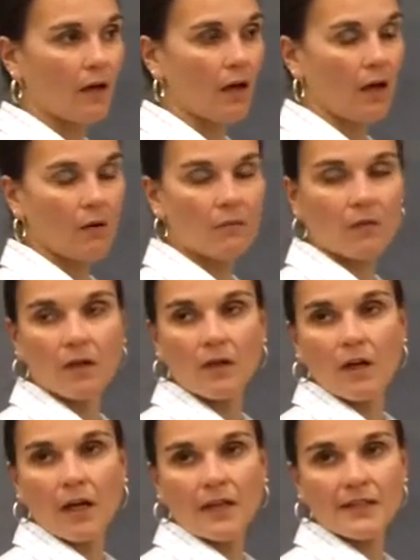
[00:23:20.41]

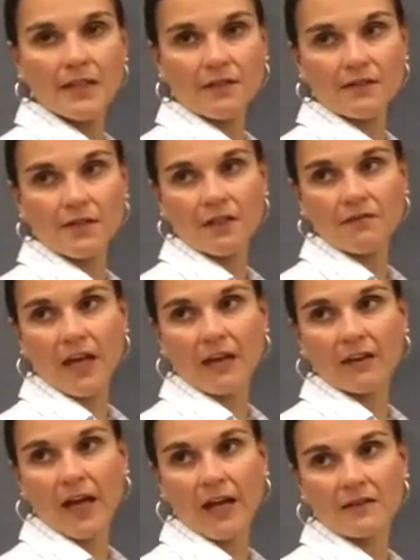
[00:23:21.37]
a TLC of
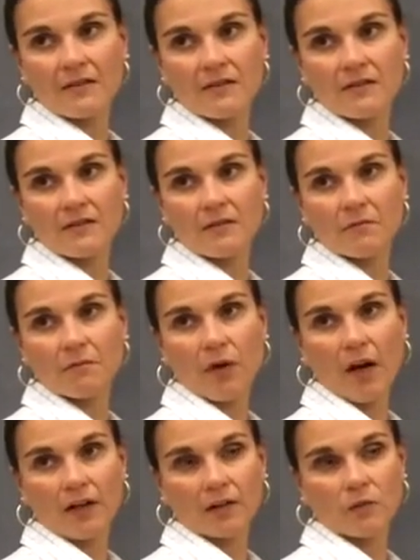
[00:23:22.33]
that last
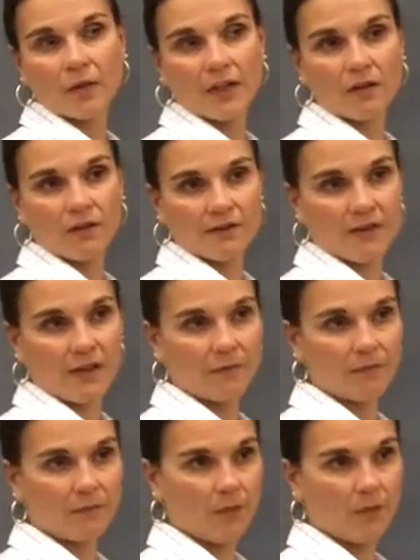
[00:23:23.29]
product, what it looks like,